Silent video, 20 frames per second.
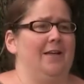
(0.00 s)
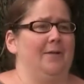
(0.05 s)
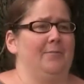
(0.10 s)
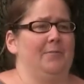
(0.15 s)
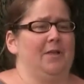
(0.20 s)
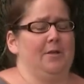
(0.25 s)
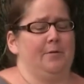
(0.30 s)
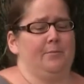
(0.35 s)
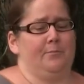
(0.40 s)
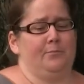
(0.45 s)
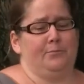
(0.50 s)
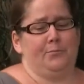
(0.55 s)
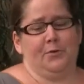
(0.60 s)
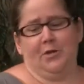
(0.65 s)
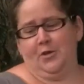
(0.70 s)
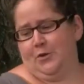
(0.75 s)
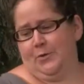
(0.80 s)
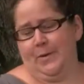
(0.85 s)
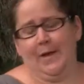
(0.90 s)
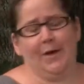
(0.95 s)
I'm like,
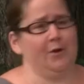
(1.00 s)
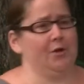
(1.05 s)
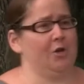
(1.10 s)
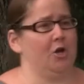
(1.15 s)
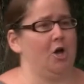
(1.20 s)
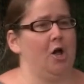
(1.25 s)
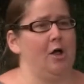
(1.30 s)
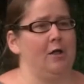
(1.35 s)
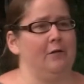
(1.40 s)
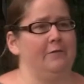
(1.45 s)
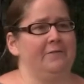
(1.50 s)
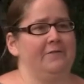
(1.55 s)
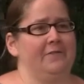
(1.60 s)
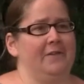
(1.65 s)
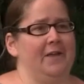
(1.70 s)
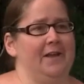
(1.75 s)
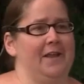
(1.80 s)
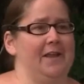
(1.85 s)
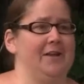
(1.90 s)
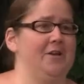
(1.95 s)
but you know how to golf.
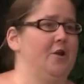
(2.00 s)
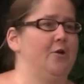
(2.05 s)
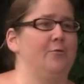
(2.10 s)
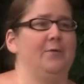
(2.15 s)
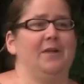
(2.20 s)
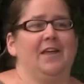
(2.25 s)
And I know